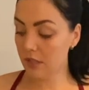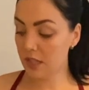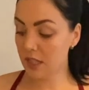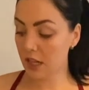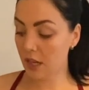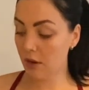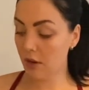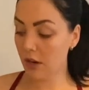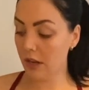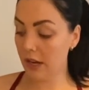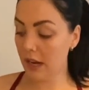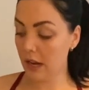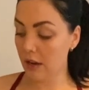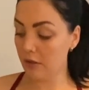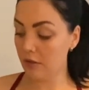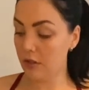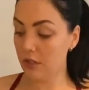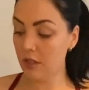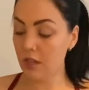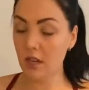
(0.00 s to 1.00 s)
zero it
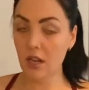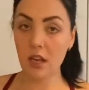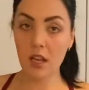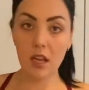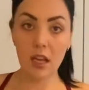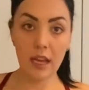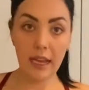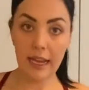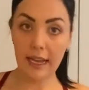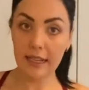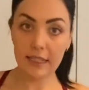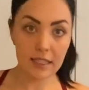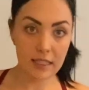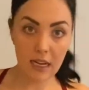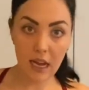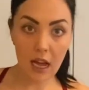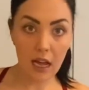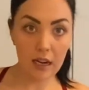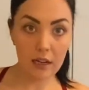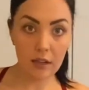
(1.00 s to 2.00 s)
out. It's
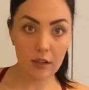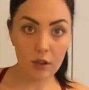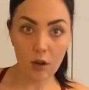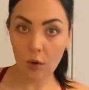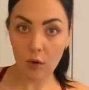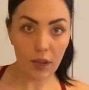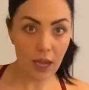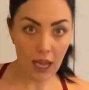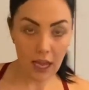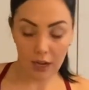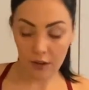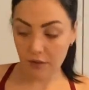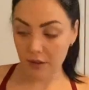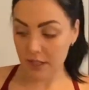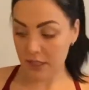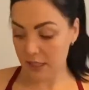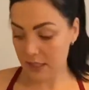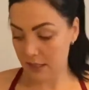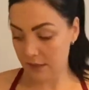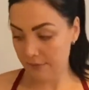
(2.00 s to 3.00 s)
not no
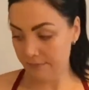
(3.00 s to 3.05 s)
calories.